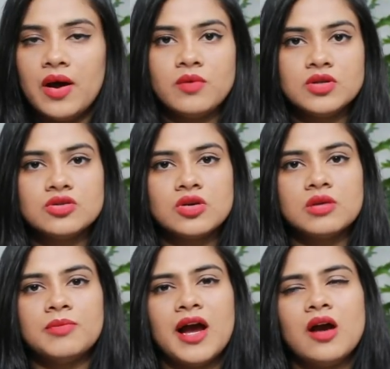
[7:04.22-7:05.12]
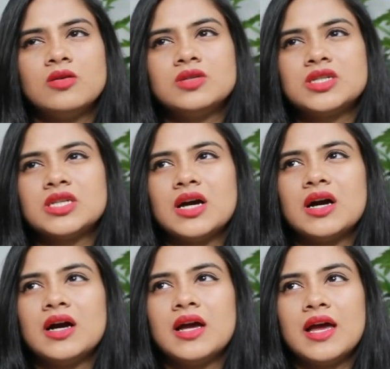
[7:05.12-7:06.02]
I want to talk about
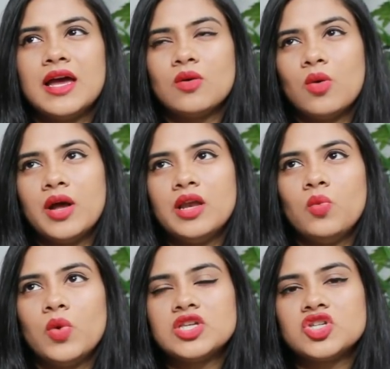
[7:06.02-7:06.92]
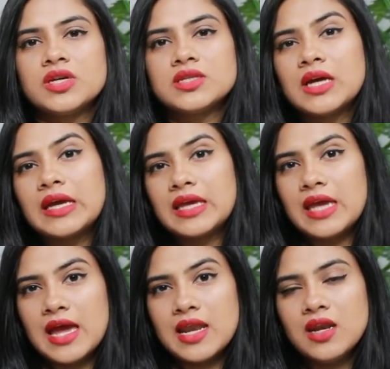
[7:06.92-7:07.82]
an oil which is
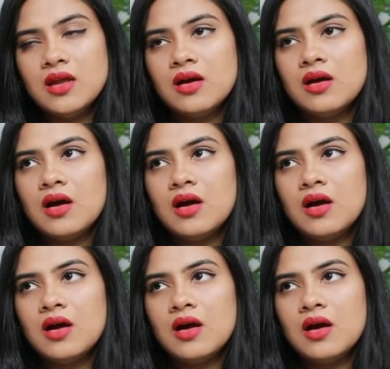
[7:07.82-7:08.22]
again